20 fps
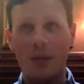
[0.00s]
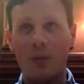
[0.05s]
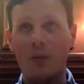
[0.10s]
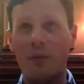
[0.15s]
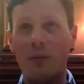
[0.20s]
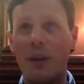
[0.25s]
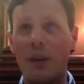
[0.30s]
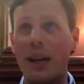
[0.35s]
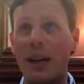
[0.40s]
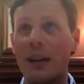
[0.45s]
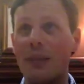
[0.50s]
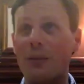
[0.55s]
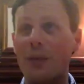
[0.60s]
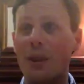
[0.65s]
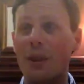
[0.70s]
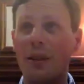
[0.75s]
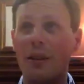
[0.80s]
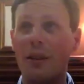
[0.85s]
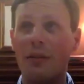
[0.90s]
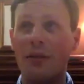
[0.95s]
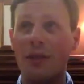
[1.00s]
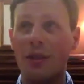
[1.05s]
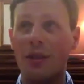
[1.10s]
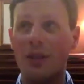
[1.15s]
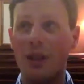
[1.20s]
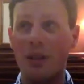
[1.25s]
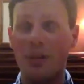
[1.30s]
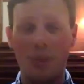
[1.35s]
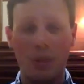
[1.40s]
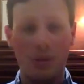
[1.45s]
right within the first
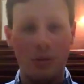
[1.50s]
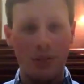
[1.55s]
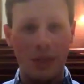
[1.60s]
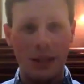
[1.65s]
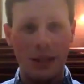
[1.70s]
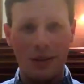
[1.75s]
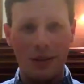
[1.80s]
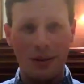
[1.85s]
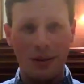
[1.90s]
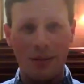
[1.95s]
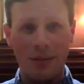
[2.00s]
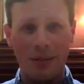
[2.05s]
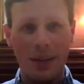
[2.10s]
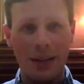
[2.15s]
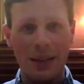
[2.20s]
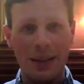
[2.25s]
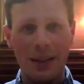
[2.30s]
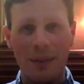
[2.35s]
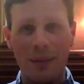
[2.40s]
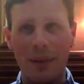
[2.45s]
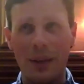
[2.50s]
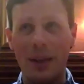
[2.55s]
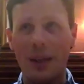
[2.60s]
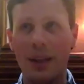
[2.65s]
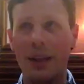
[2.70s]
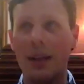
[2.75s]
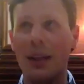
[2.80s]
couple of weeks of the pandemic.